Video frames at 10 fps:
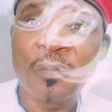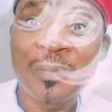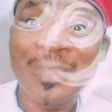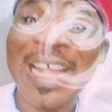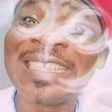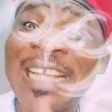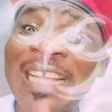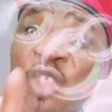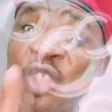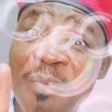And that
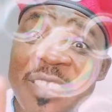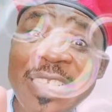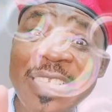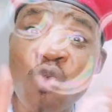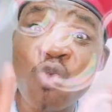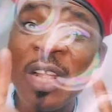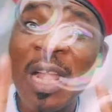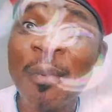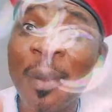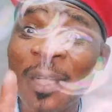was the message that Chukwuka
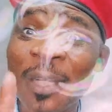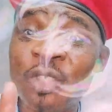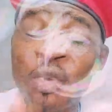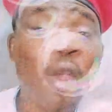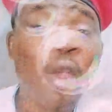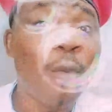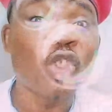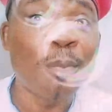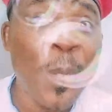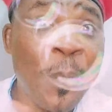Abema passed through. But
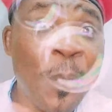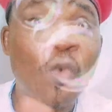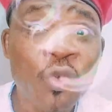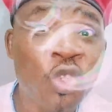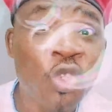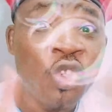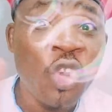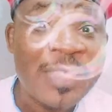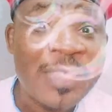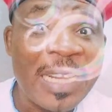some people couldn't
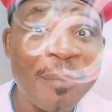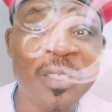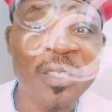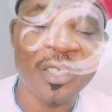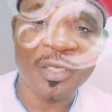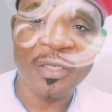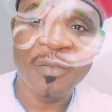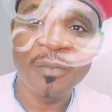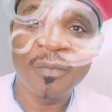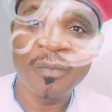understand that message.
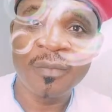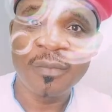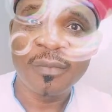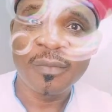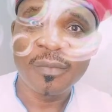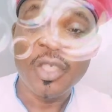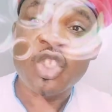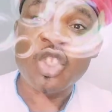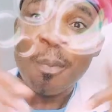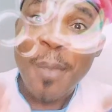
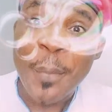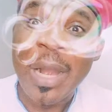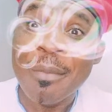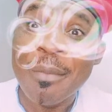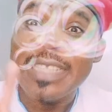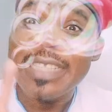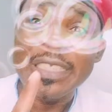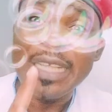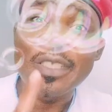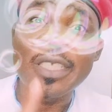Some people are
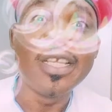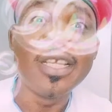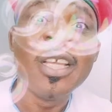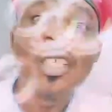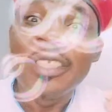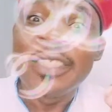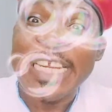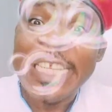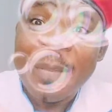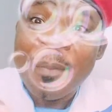misinterpreting that message,
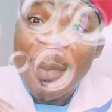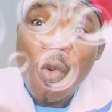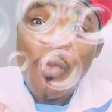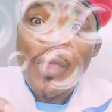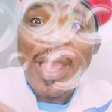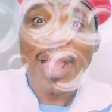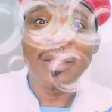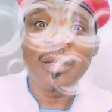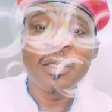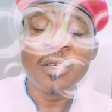telling the people whom we are.
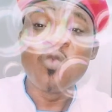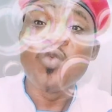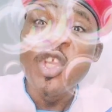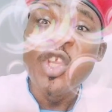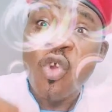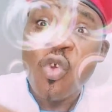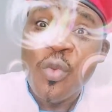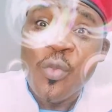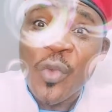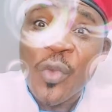We know
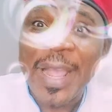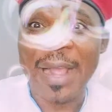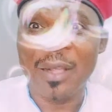whom we are.